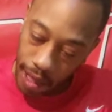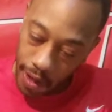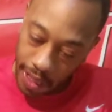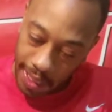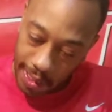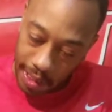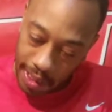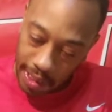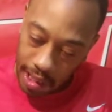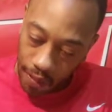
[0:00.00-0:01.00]
Arrogance
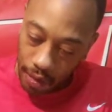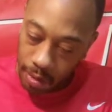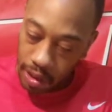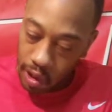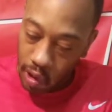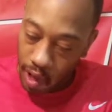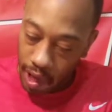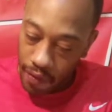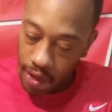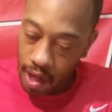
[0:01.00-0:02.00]
leads to nothing but
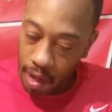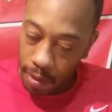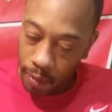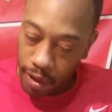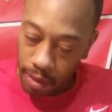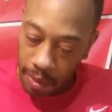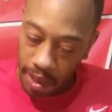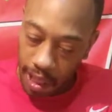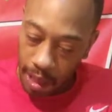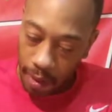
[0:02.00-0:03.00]
strife, but wisdom
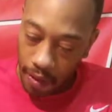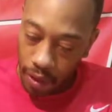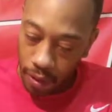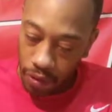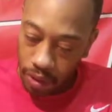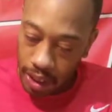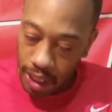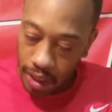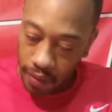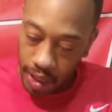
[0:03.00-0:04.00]
is gained by those who
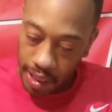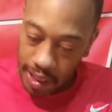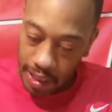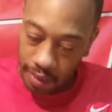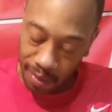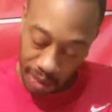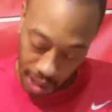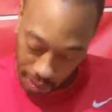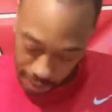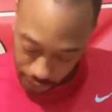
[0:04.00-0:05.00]
take advice.
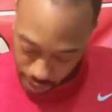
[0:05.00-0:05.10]
All right. If